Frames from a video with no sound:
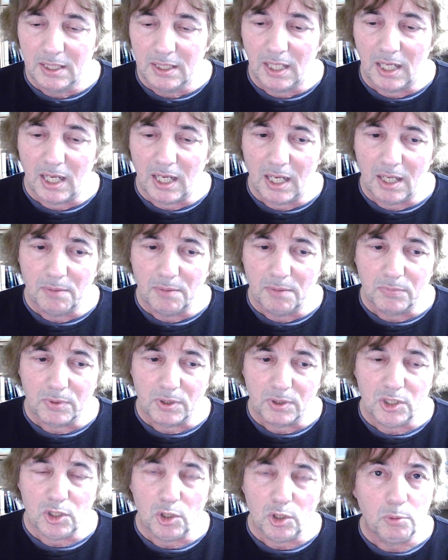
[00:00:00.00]

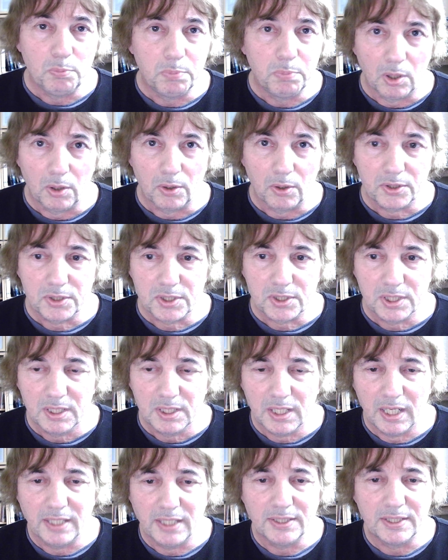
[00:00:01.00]
U-blocked,
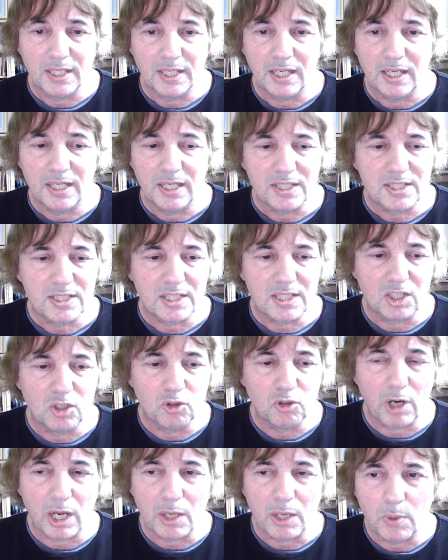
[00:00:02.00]
and it's a
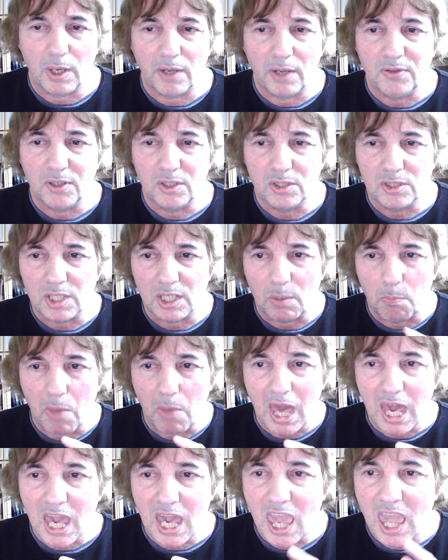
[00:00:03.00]
great way, if you can see,
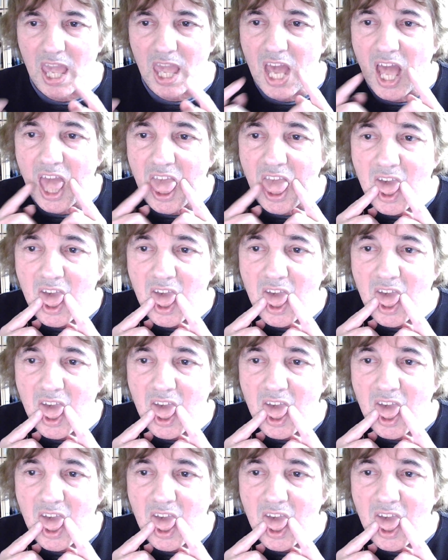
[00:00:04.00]
yeah,